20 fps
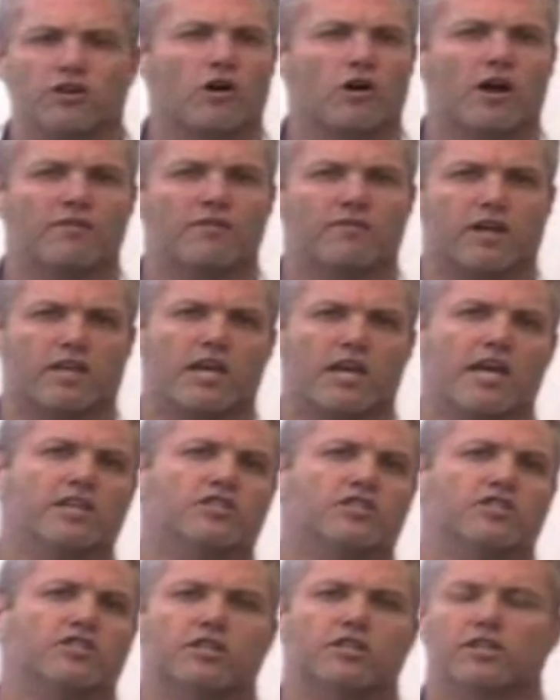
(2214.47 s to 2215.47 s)
on
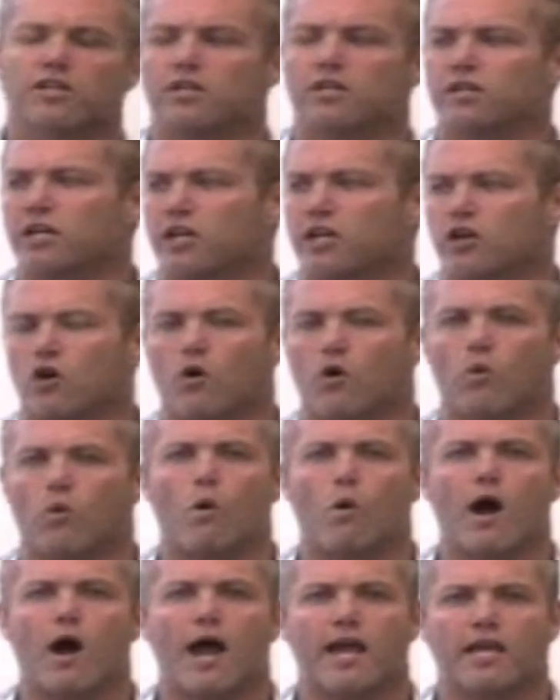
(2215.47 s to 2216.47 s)
vacation in
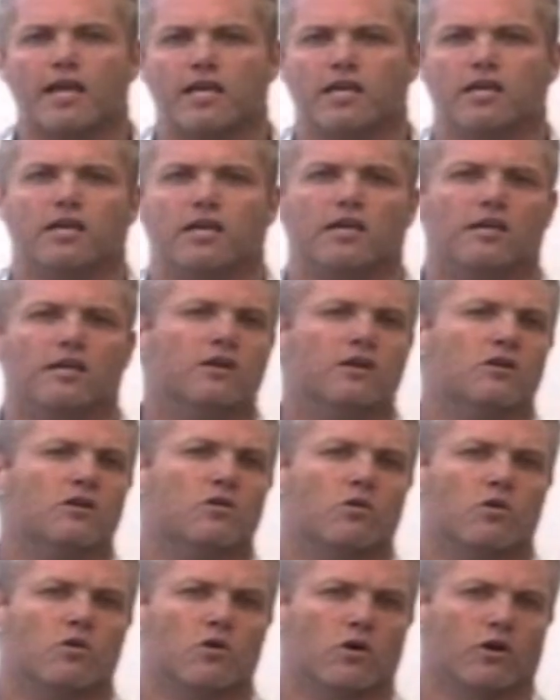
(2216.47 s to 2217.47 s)
Hawaii
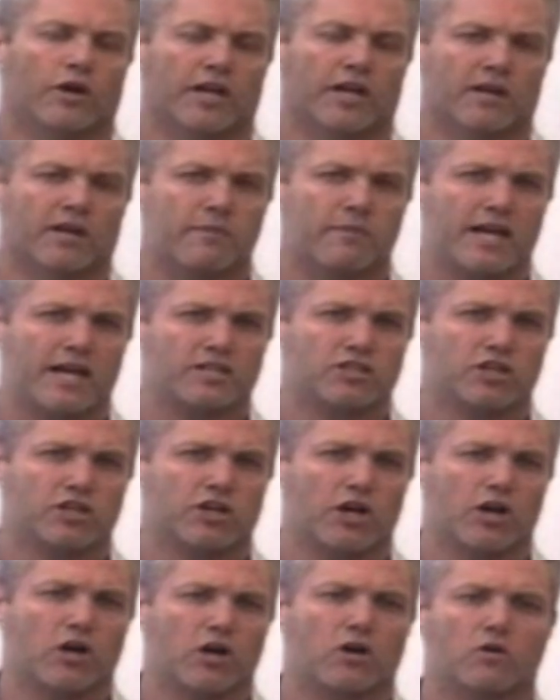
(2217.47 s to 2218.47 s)
or in
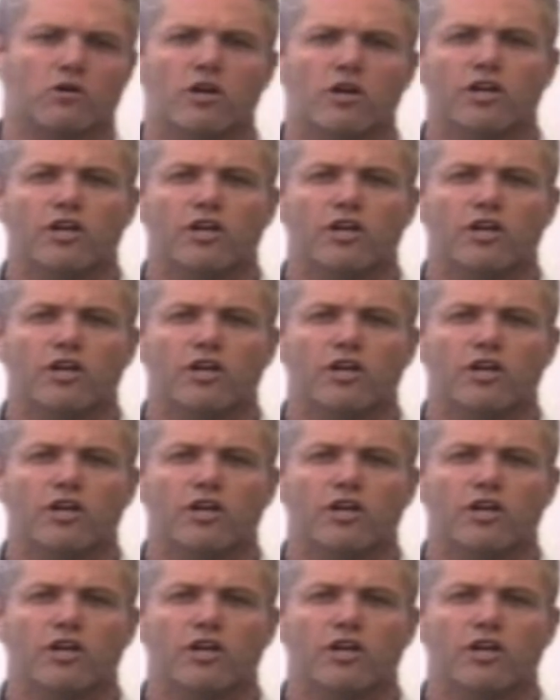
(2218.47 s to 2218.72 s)
Mexico,